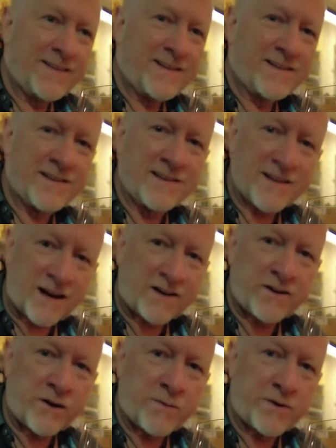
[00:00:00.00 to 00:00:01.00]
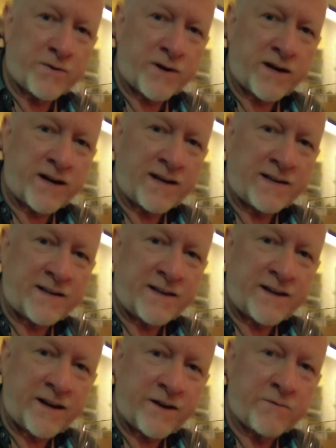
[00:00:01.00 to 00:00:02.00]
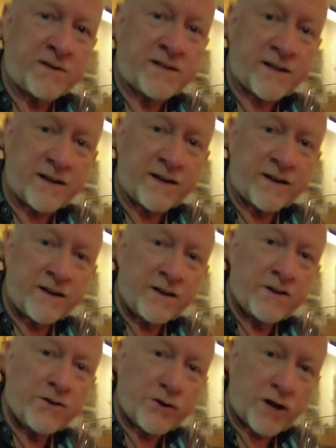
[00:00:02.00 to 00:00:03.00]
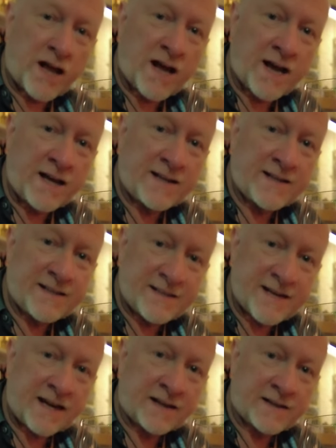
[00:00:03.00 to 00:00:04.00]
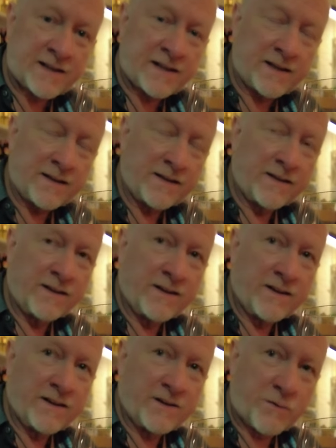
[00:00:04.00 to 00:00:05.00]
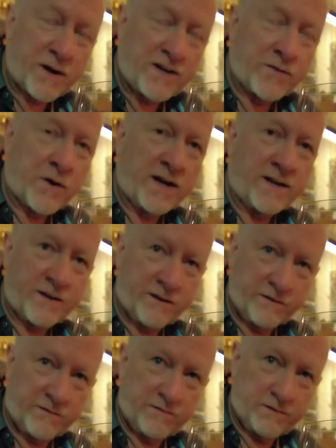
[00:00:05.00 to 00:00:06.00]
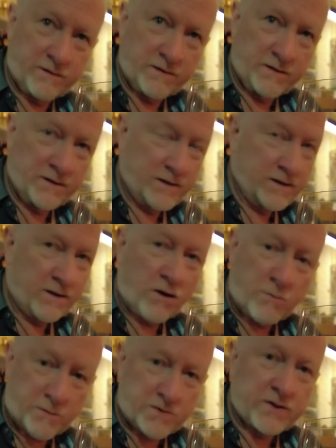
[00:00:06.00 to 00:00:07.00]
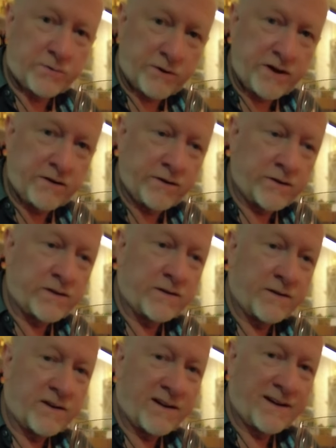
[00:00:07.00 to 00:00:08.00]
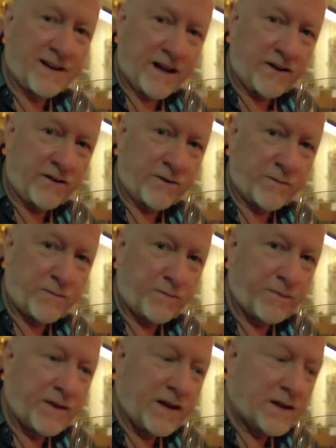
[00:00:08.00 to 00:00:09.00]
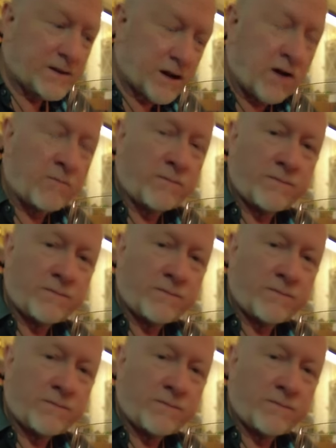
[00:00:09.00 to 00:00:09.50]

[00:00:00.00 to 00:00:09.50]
since October 2019 and here we sit July 6th 2022 almost 3 years later so